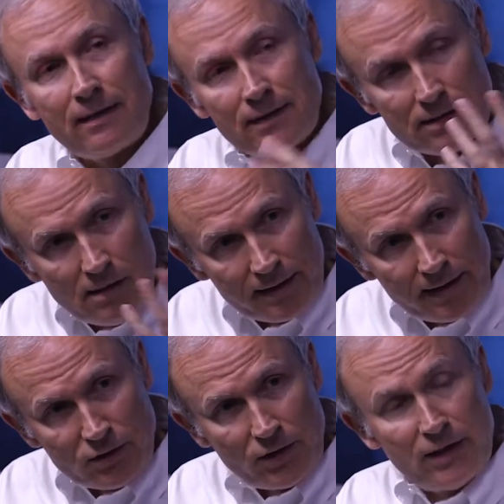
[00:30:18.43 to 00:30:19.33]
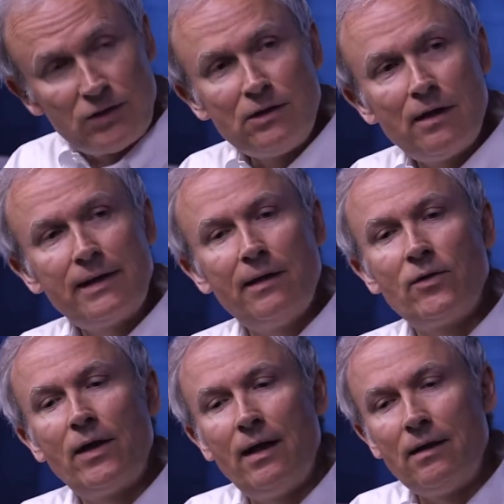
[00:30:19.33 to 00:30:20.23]
Areas like education, like
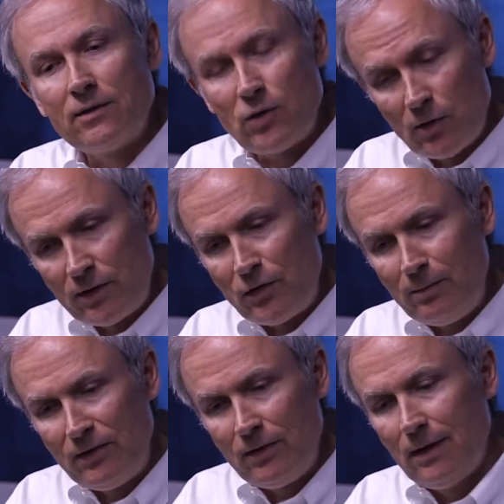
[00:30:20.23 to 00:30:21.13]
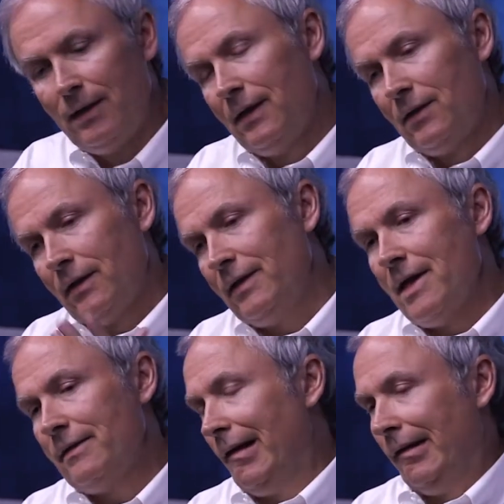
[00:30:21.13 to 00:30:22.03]
healthcare, like tourism, and, you
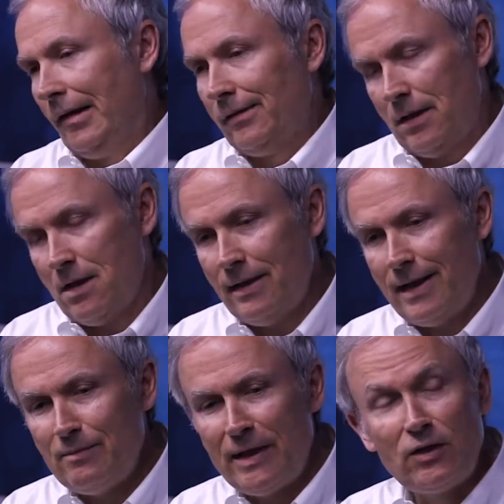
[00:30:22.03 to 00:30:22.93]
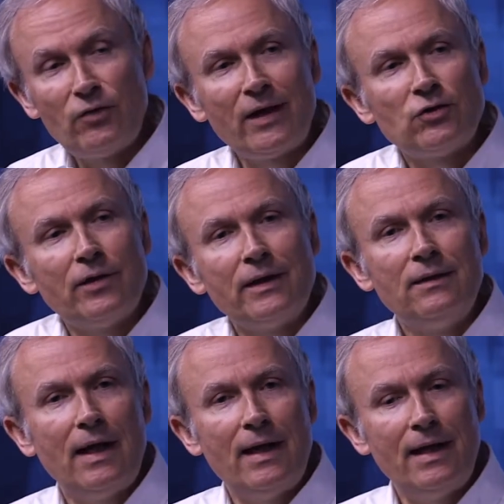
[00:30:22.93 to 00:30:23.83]
know, high-end
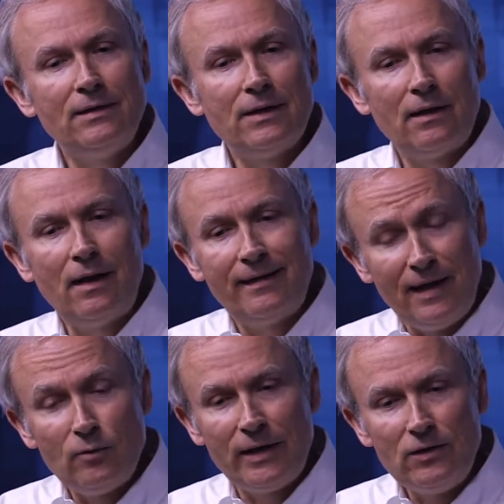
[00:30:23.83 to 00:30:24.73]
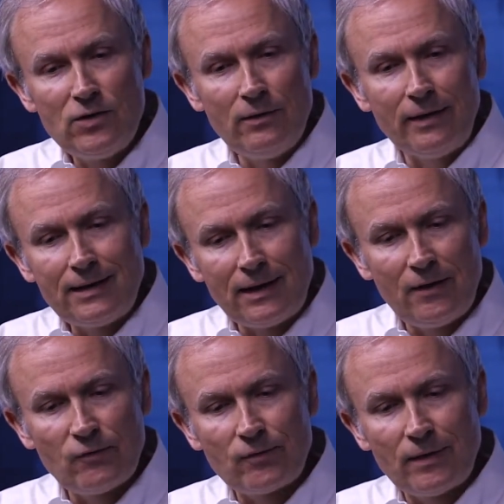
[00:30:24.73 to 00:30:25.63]
manufacturing. And I think we can do it
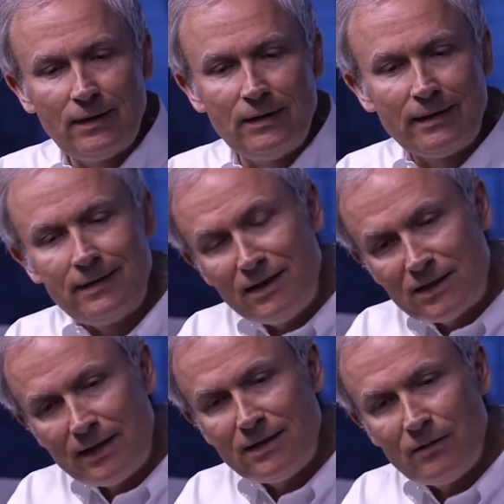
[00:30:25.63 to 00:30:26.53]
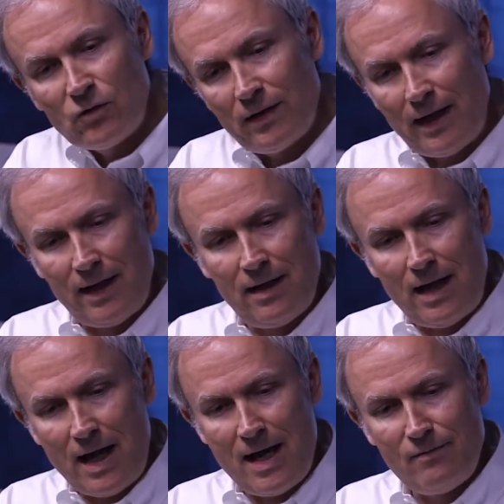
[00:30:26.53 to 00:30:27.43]
if, you know, the incentives are
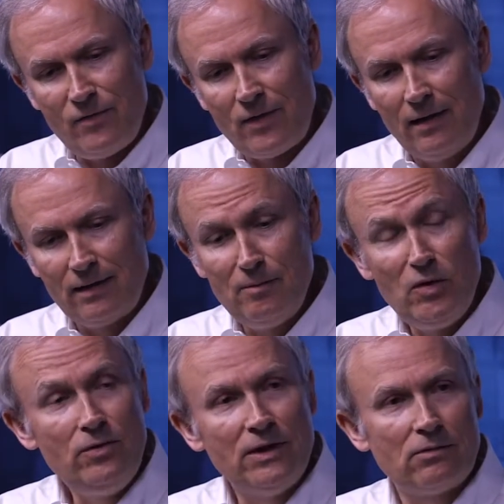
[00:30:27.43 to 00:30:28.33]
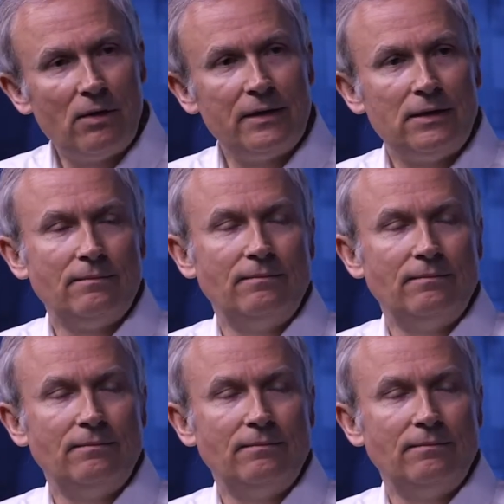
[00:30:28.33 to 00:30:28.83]
there and the mood is right.